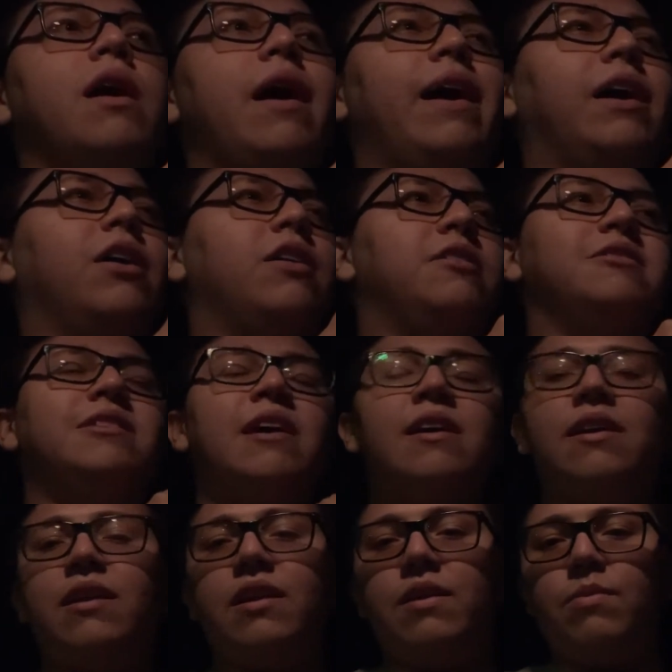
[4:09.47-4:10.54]
I couldn't
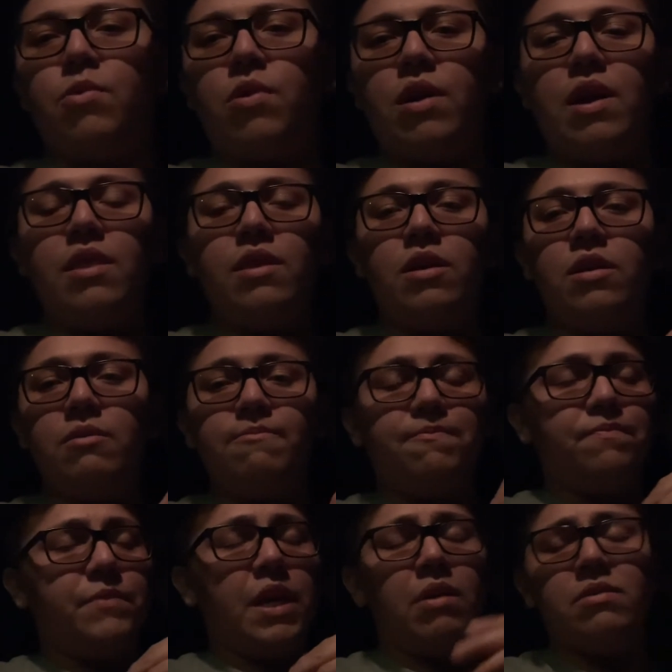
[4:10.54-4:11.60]
take it anymore. And then
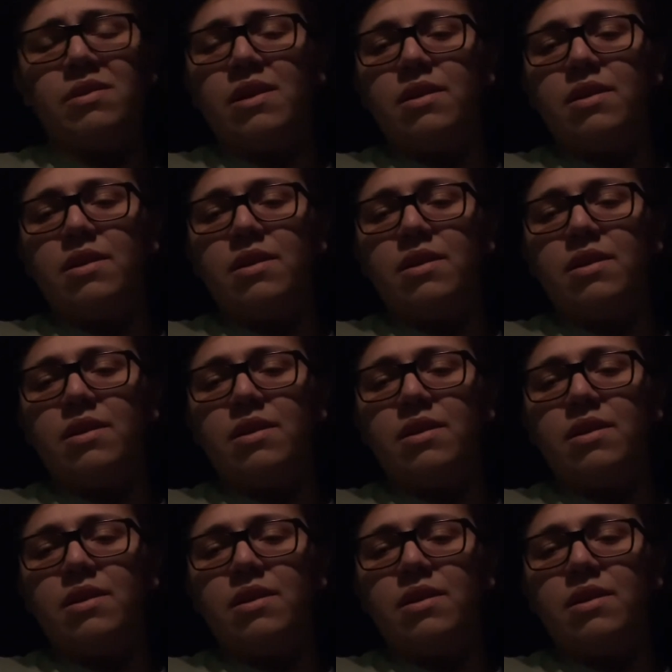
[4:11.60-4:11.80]
that was